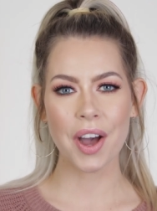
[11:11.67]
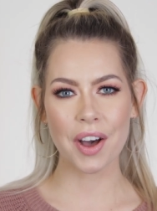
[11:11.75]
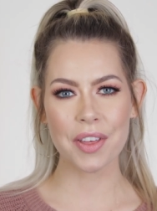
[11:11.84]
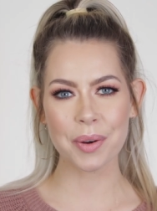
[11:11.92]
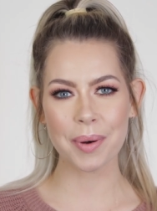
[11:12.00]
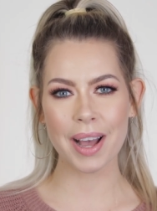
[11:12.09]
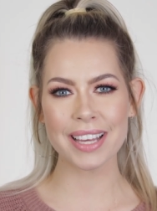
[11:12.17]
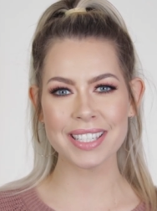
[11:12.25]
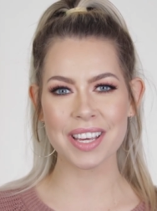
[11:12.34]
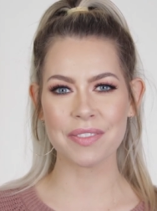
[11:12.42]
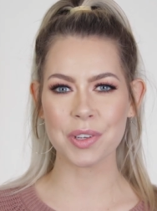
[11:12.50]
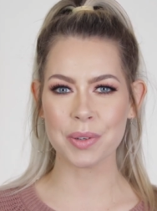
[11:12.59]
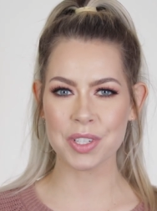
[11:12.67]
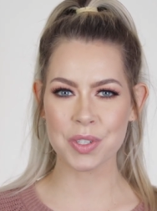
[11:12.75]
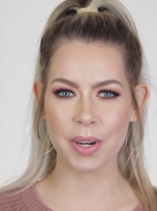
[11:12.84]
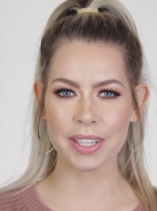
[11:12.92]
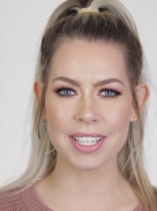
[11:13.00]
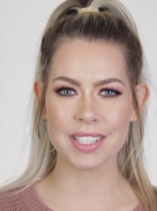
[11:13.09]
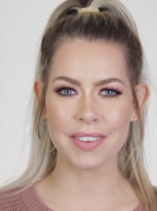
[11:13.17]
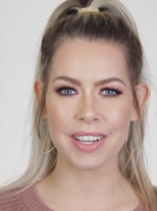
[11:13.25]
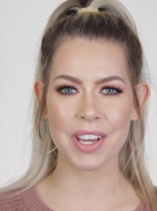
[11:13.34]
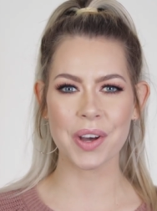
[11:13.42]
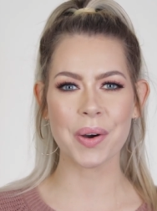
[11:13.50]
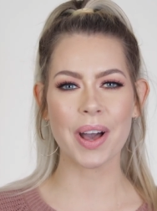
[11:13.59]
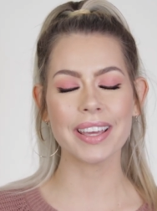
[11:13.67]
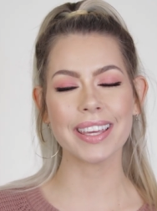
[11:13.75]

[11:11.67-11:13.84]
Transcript: Otherwise, if you enjoyed this video,